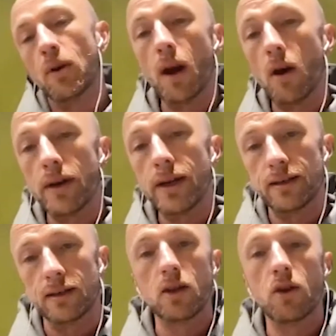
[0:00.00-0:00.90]
online
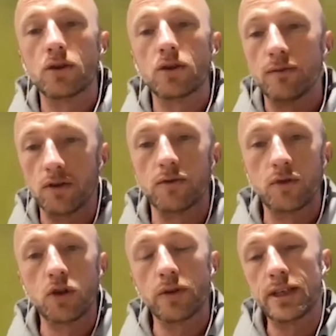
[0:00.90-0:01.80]
and there's lots of
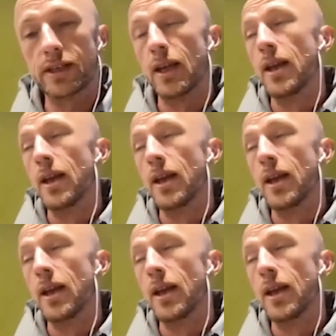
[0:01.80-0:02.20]
choice,